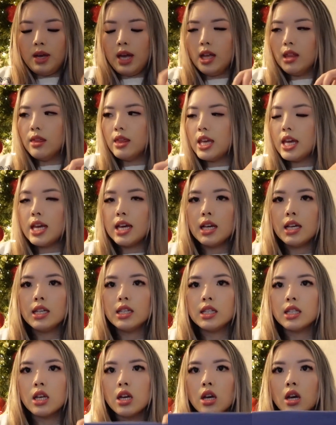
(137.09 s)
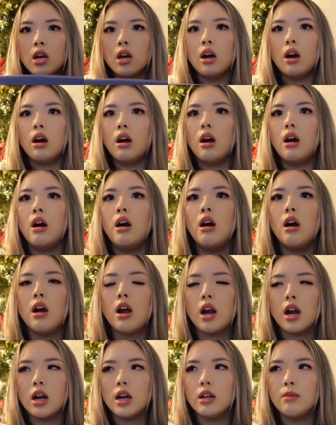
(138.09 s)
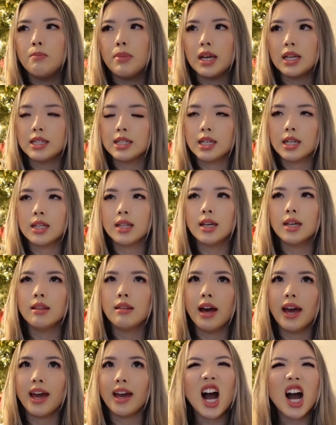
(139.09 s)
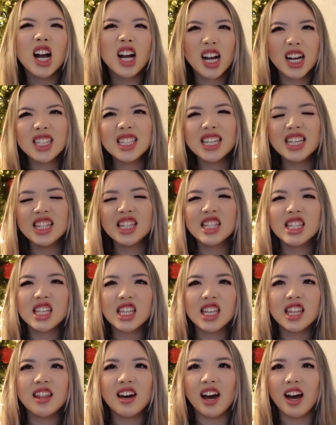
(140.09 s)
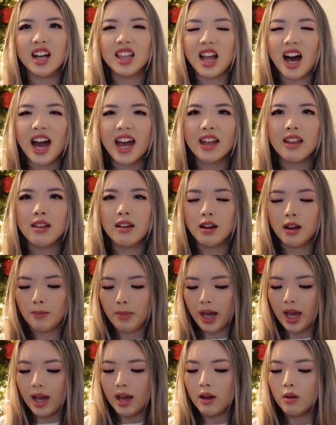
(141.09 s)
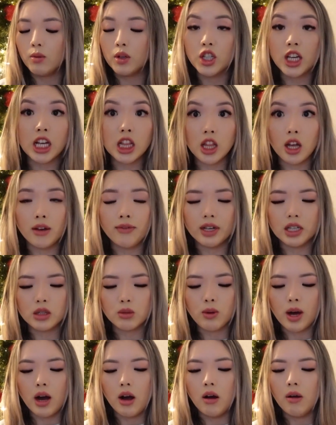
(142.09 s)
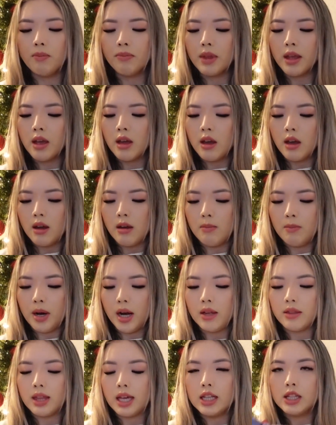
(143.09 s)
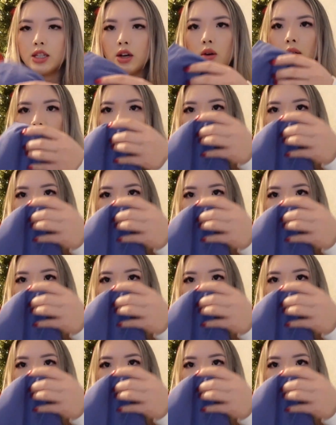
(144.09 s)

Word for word: And these are basically like a cousin to the Align pant, which I love as well, but they don't